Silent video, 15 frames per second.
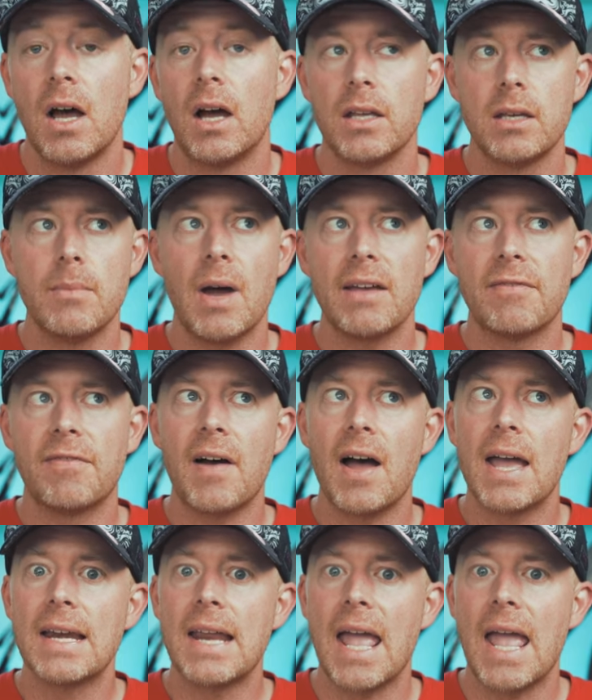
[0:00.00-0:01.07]
You might
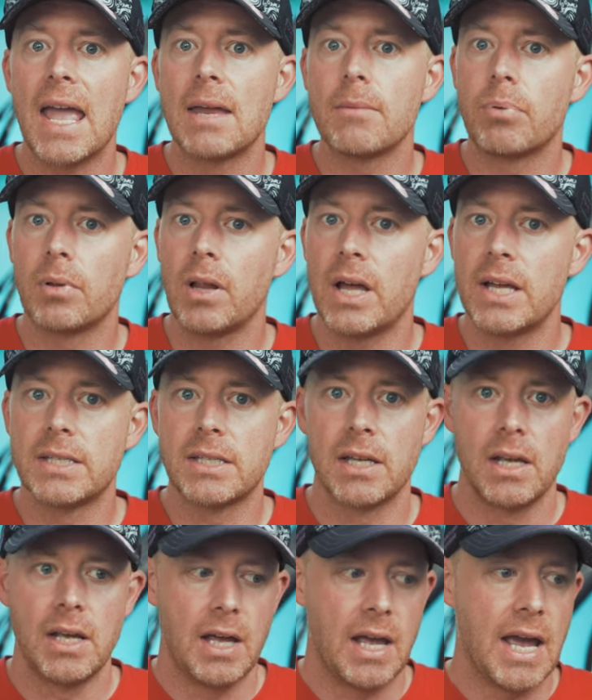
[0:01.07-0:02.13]
find Ant Plus
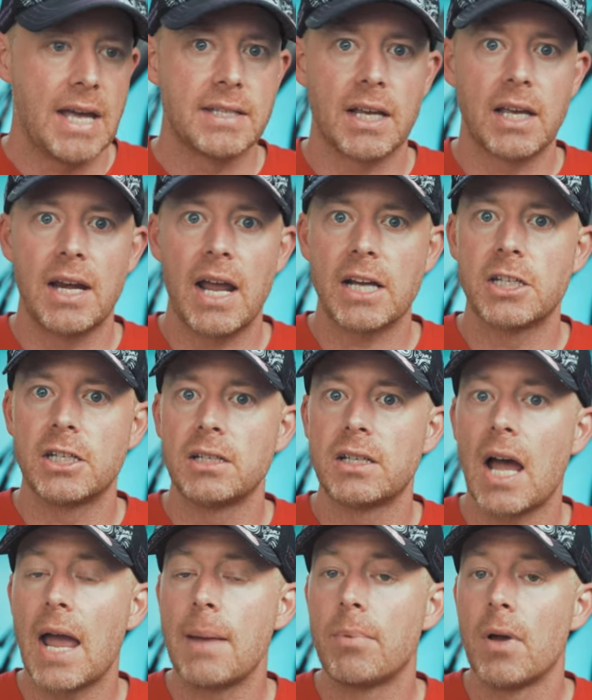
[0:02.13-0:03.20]
as a connection
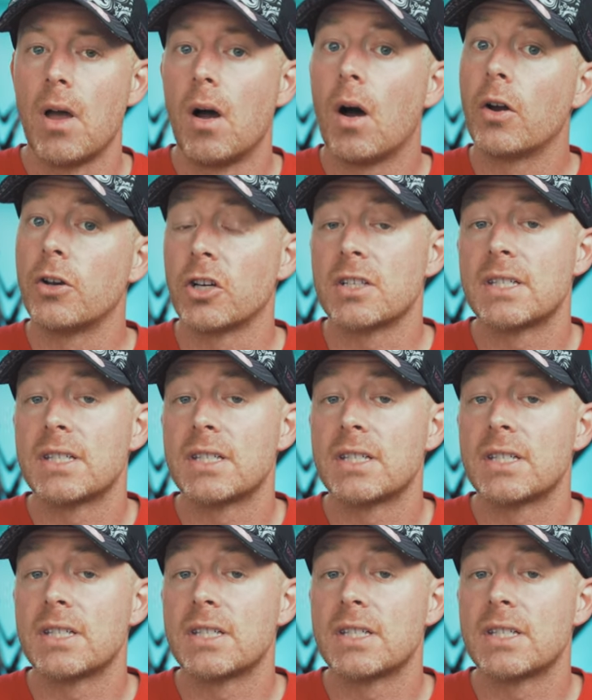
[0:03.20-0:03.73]
type on your